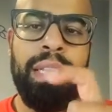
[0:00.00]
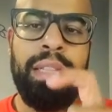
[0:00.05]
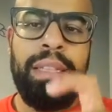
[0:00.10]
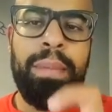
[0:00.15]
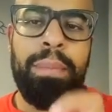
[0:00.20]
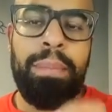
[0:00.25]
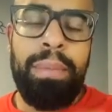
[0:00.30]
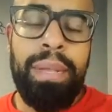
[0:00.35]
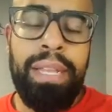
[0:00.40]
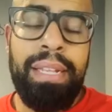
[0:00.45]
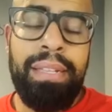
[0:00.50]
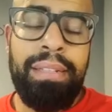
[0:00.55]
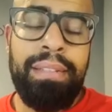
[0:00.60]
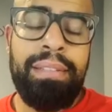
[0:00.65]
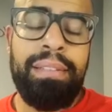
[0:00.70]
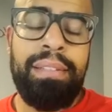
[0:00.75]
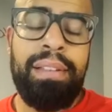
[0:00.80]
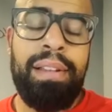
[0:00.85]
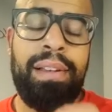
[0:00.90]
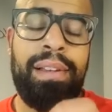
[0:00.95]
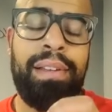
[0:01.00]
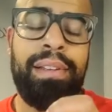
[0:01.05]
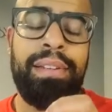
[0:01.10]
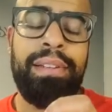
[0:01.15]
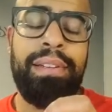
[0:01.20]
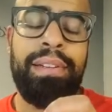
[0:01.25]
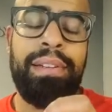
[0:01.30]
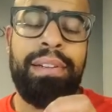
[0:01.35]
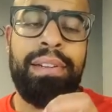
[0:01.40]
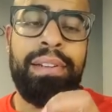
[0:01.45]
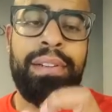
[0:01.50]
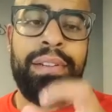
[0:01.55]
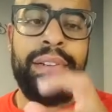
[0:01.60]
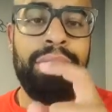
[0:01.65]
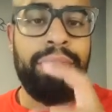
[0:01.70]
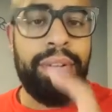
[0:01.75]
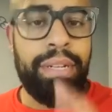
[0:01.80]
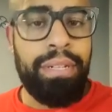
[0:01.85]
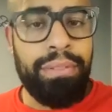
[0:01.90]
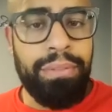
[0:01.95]
Depends on your
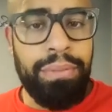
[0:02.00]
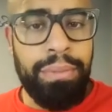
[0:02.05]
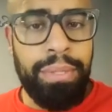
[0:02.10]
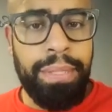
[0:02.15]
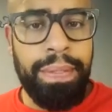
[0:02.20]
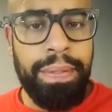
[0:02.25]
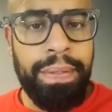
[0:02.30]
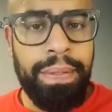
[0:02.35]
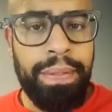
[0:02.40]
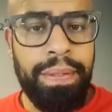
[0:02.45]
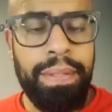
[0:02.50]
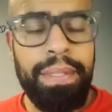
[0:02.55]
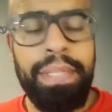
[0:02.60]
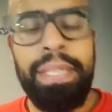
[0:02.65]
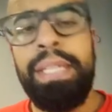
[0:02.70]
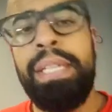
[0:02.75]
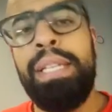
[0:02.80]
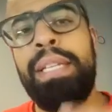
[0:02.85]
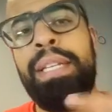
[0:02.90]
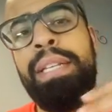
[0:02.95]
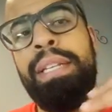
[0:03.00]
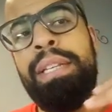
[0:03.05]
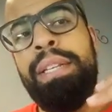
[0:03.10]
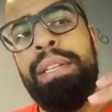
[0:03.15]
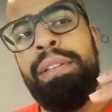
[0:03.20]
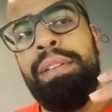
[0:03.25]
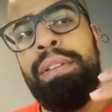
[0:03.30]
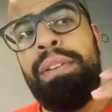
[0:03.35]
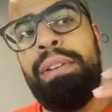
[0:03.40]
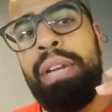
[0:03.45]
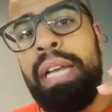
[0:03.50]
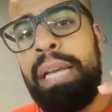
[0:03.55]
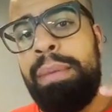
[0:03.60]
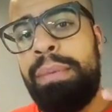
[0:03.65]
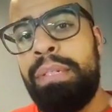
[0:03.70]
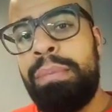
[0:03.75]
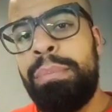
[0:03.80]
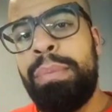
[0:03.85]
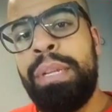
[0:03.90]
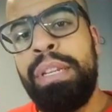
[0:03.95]
credit score, how
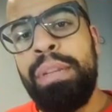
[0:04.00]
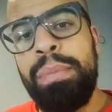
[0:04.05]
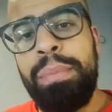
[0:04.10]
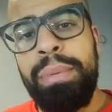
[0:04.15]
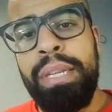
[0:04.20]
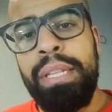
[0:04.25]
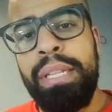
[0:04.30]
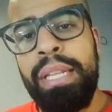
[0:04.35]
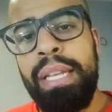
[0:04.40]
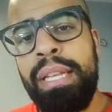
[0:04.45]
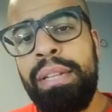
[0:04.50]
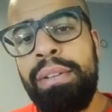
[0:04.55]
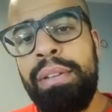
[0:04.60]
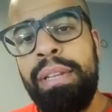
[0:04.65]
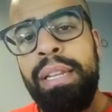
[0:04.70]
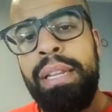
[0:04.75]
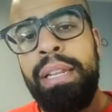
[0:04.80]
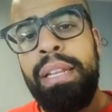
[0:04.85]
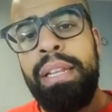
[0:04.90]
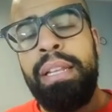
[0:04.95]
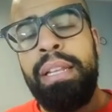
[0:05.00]
much money you're putting down,